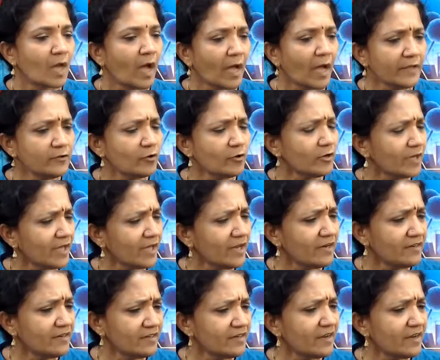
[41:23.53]
I thought I
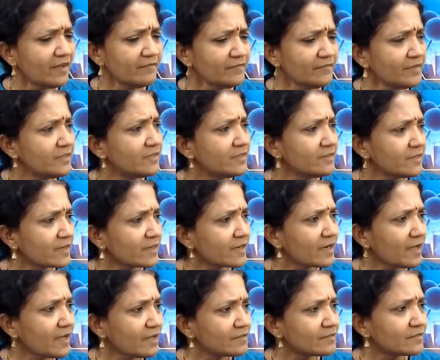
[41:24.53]
had derived it in the
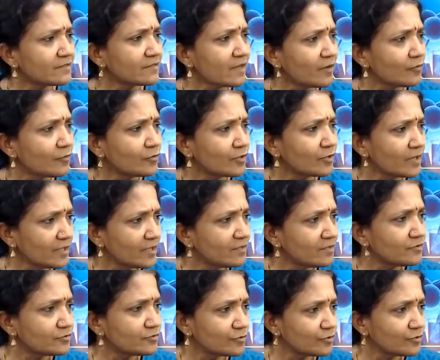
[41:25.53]
class, how to get
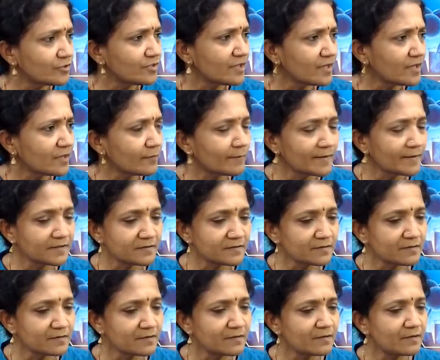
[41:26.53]
the Schrodinger
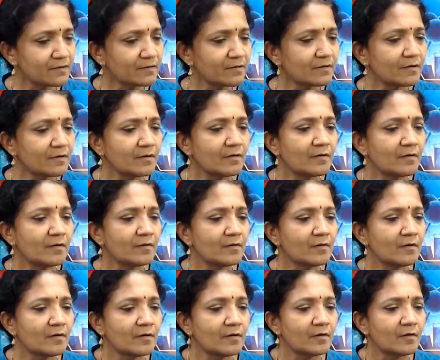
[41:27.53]
equation
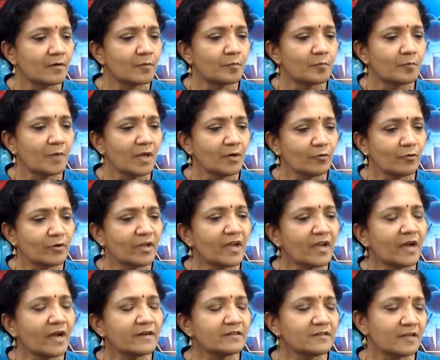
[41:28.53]
by
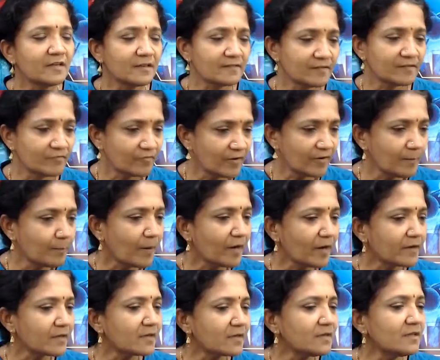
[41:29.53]
looking at it as a free
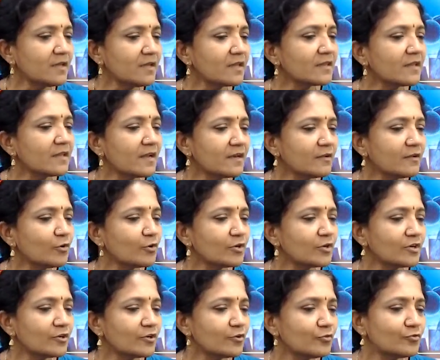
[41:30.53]
particle and then you
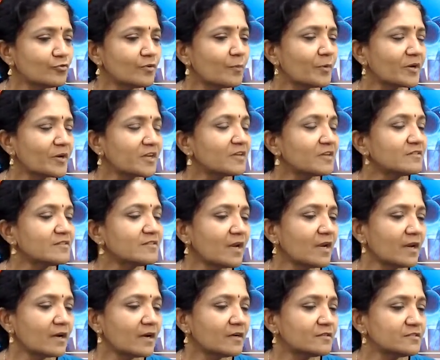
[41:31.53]
introduce a potential
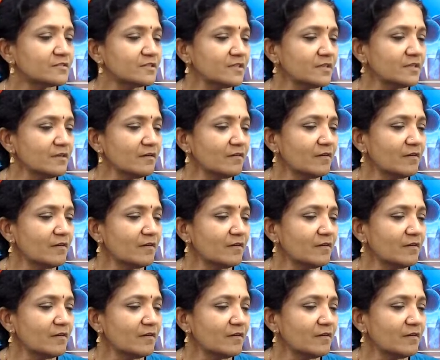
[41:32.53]
energy.